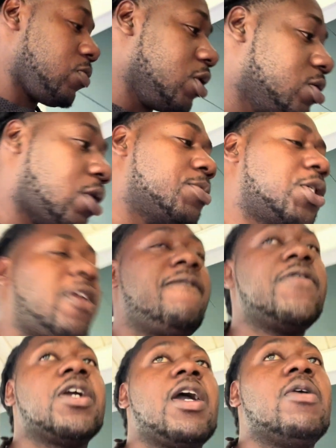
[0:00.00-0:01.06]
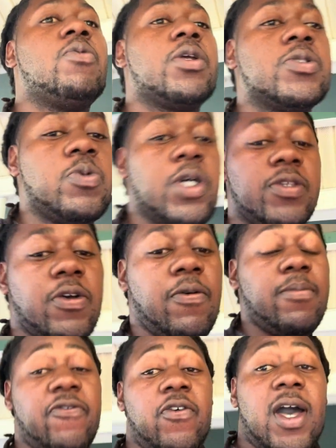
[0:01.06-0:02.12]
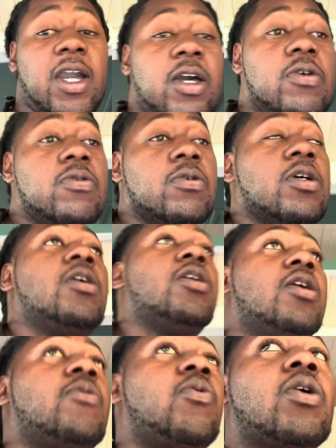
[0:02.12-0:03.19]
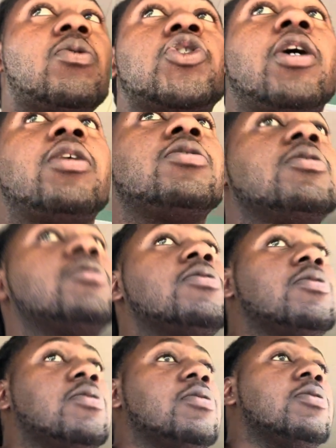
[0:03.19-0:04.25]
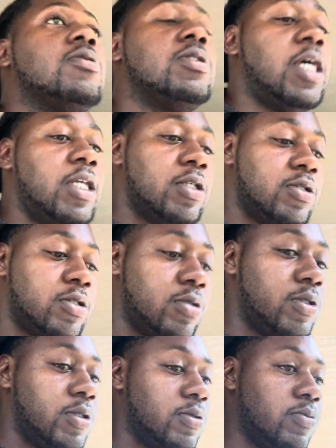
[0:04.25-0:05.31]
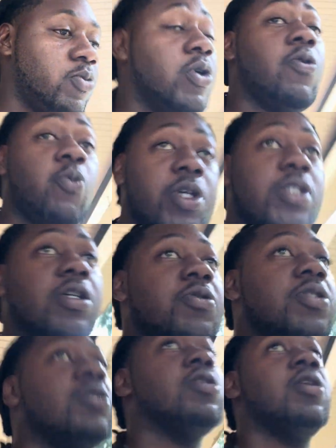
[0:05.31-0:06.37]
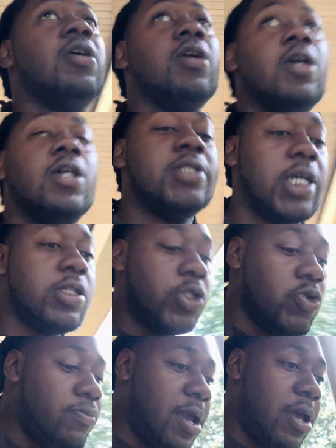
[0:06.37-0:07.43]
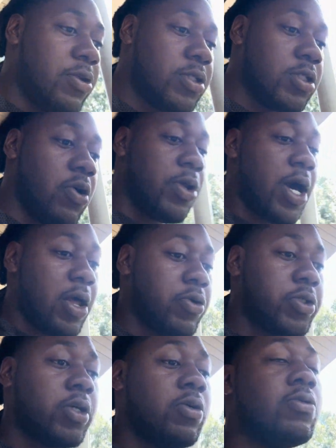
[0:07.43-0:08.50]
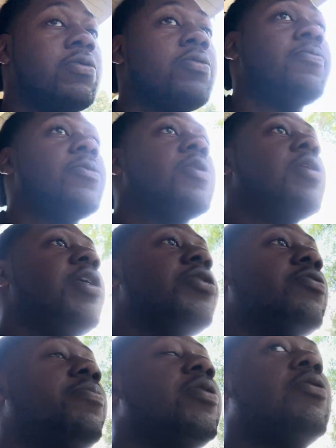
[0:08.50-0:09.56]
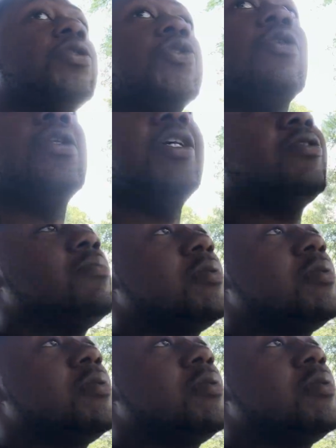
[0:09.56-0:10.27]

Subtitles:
So I'm trying to figure out what is what. So before I go, we're gonna try to we're gonna research it, take the two batteries, go to AutoZone, let them put on charge, let them